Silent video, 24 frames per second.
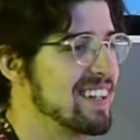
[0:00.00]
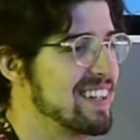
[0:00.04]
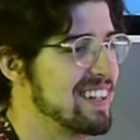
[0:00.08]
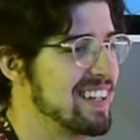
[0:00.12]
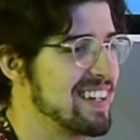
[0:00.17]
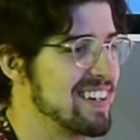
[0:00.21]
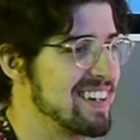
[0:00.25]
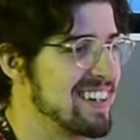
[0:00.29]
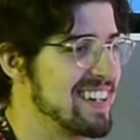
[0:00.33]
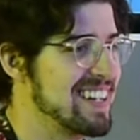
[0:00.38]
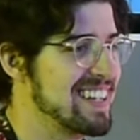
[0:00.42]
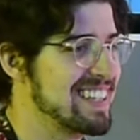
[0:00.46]

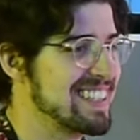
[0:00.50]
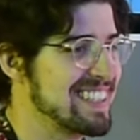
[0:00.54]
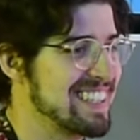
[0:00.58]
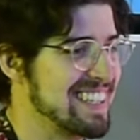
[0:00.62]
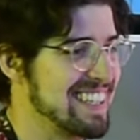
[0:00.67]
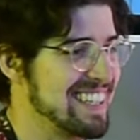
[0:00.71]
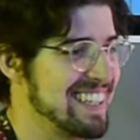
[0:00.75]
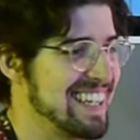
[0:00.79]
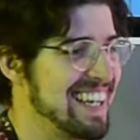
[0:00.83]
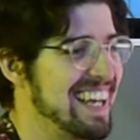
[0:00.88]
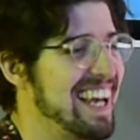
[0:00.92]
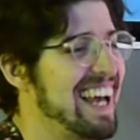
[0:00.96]
Awesome, there it is. Man.
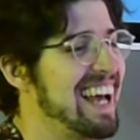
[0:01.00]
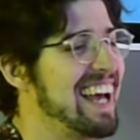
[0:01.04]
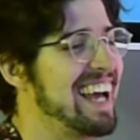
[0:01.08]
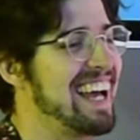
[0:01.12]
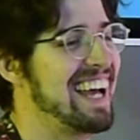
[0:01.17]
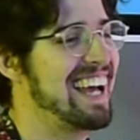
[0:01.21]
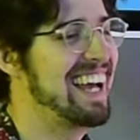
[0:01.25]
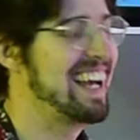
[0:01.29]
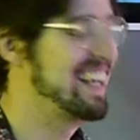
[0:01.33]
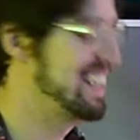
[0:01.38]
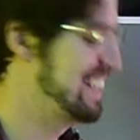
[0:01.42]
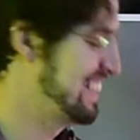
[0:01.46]

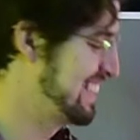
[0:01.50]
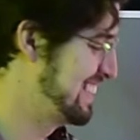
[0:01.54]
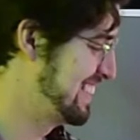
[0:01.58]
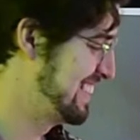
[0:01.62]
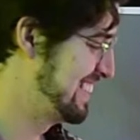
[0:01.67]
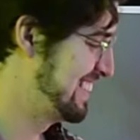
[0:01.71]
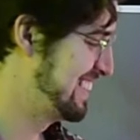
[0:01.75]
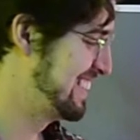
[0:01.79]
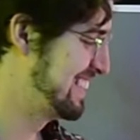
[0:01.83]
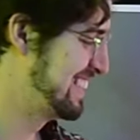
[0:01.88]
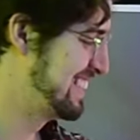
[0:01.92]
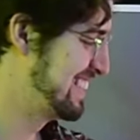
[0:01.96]
Sounds
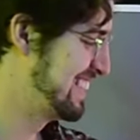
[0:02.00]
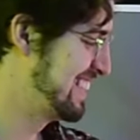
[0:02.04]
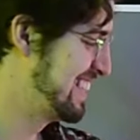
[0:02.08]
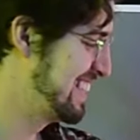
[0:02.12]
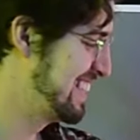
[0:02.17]
good.